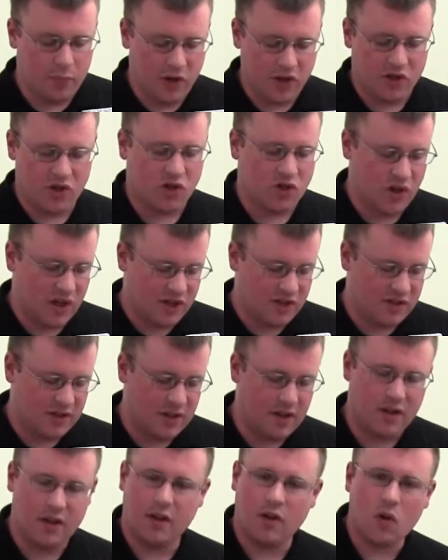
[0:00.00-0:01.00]
pressure
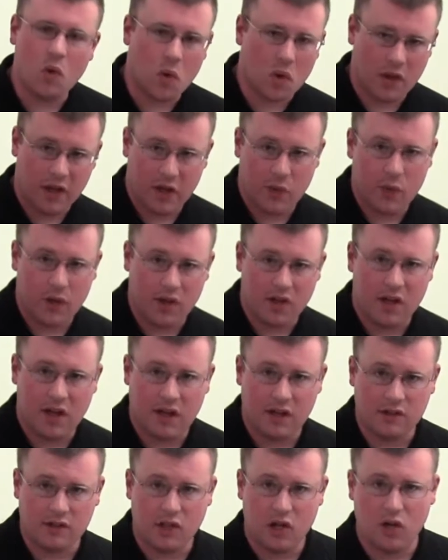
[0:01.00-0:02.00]
dressing or like quick
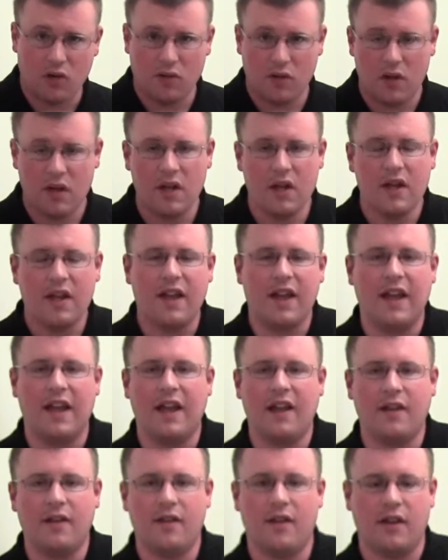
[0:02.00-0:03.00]
clot alone,
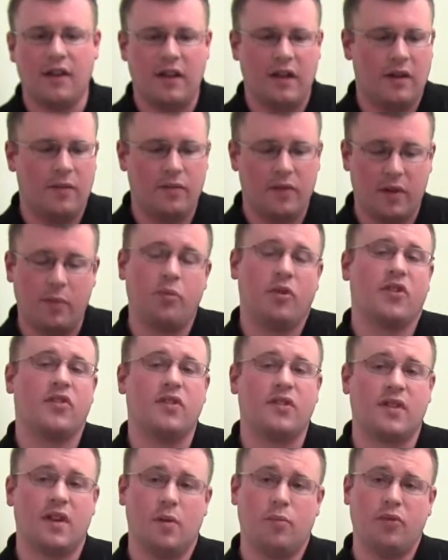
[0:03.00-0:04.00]
and that
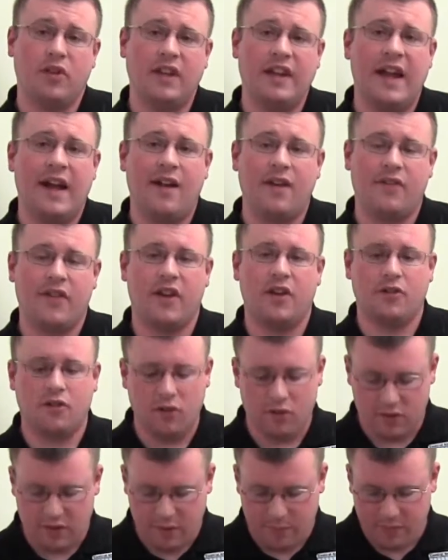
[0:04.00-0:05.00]
person's going to bleed out if I don't
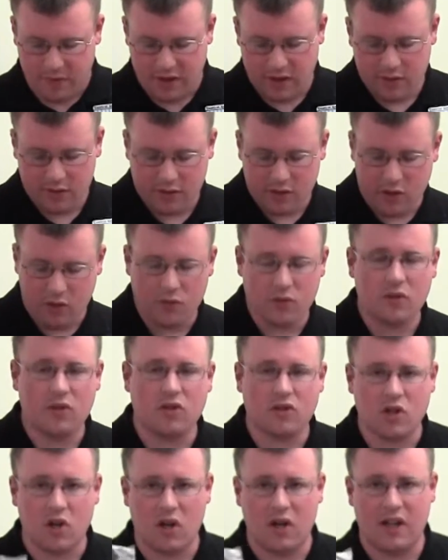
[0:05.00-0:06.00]
do something. So
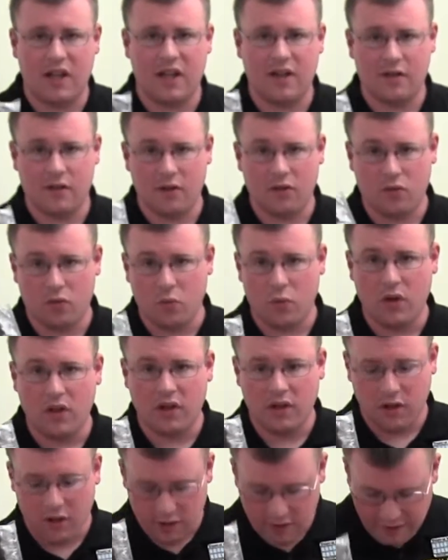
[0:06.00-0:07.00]
tourniquet is
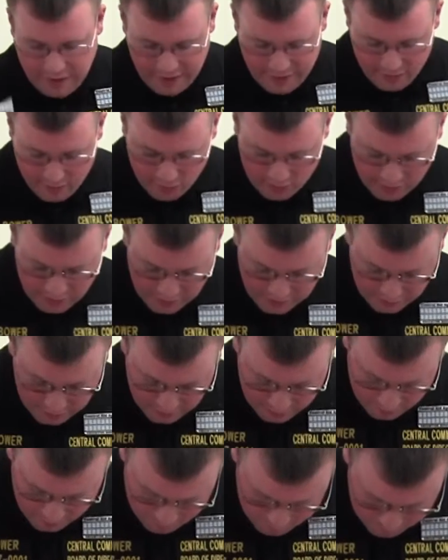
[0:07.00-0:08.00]
really good to have on hand.